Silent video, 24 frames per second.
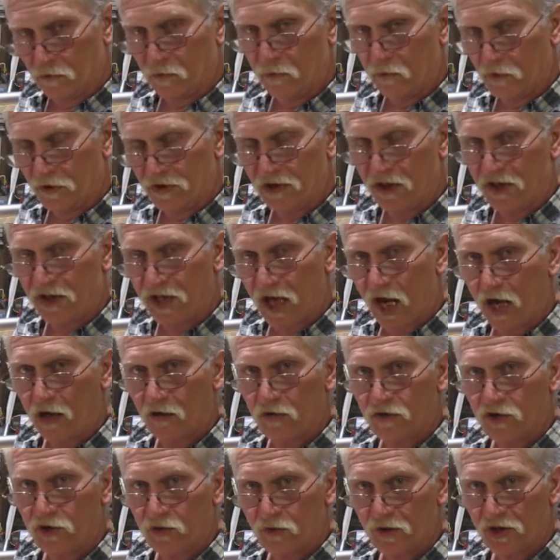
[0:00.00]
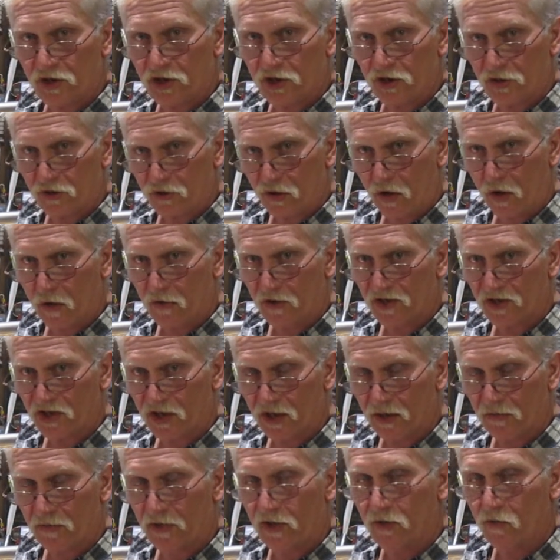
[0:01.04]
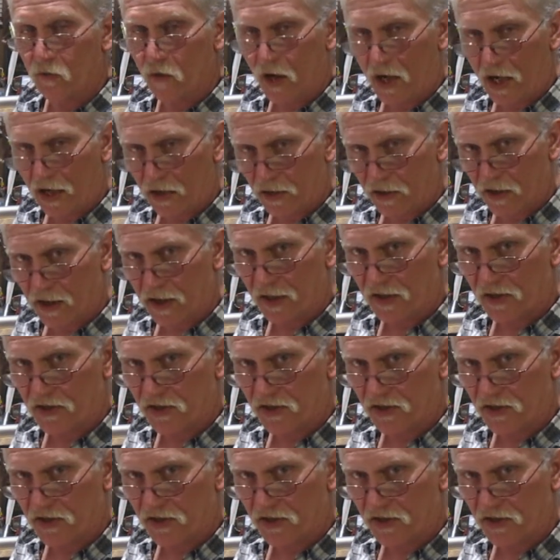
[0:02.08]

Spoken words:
with a toggle switch control assembly wired into the